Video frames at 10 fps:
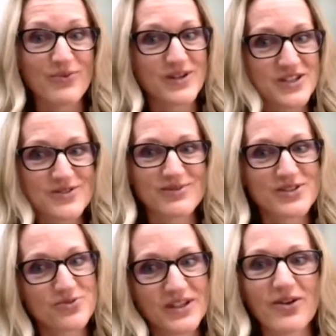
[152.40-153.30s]

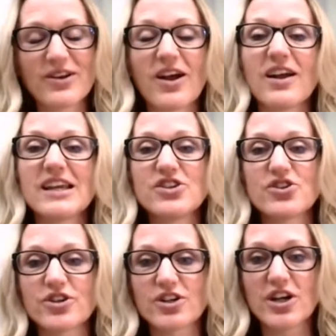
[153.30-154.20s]
what's really going on in
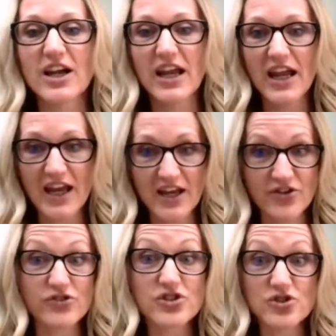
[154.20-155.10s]

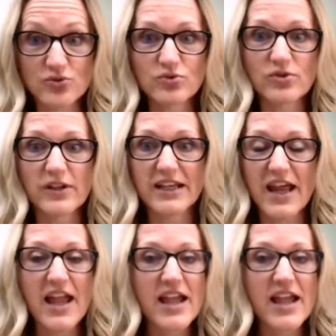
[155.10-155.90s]
your stool, and